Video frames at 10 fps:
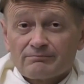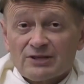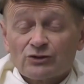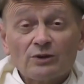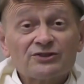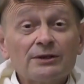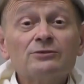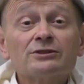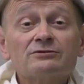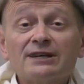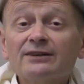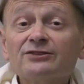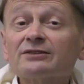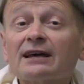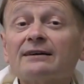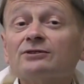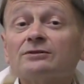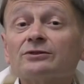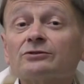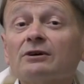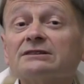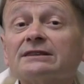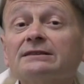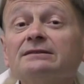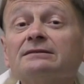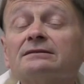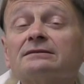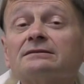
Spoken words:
So someone who does have all those qualities,